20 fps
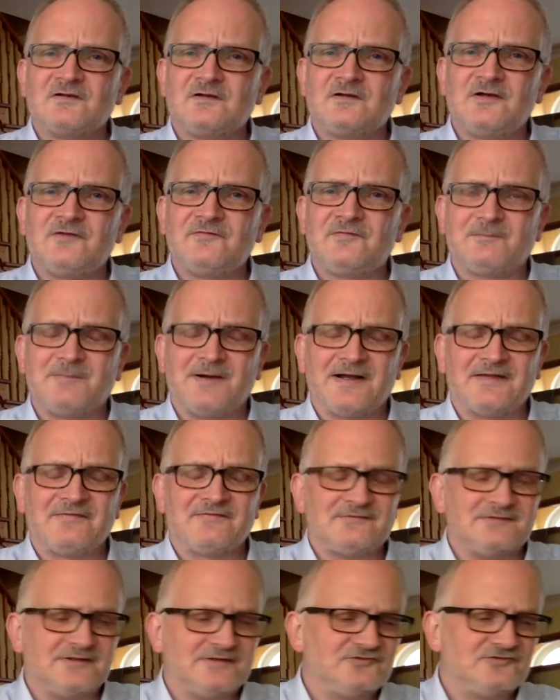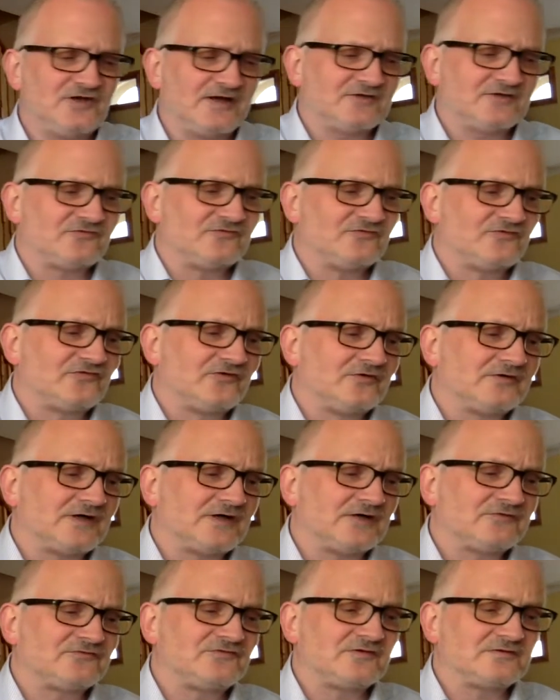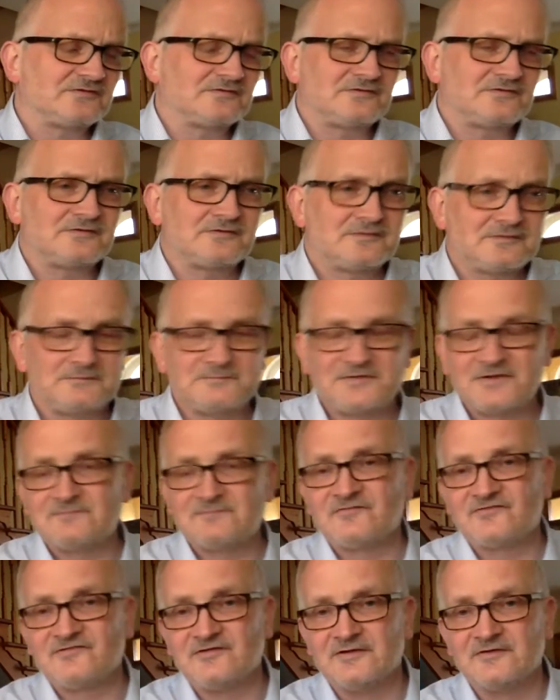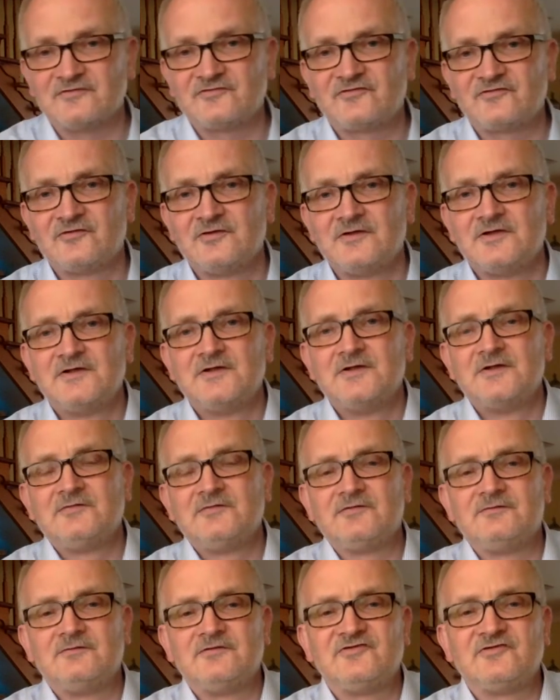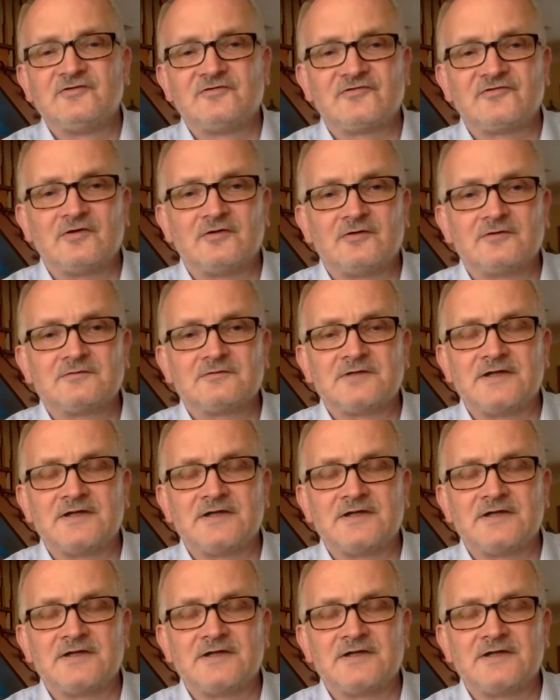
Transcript: the Python Lee Jackson song, obviously it's the original's got